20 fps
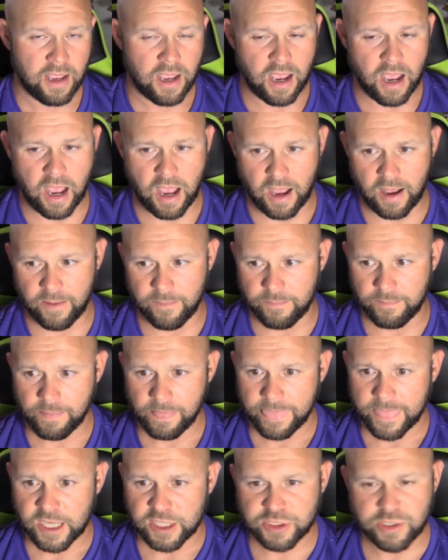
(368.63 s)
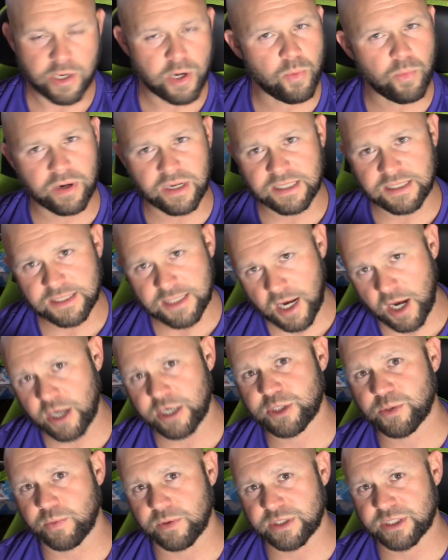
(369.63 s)
So I didn't want to
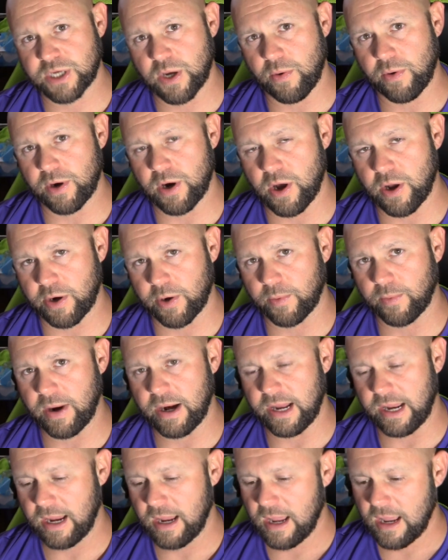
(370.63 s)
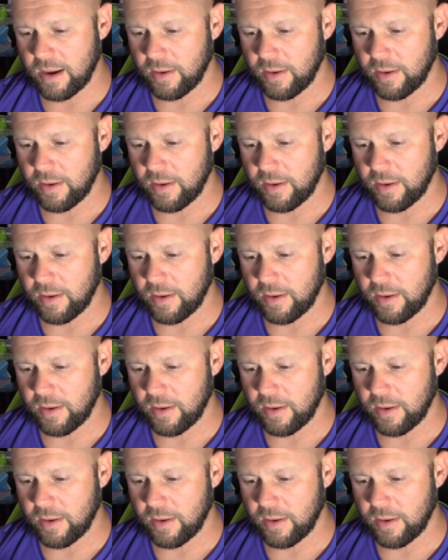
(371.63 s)
touch what's going on already.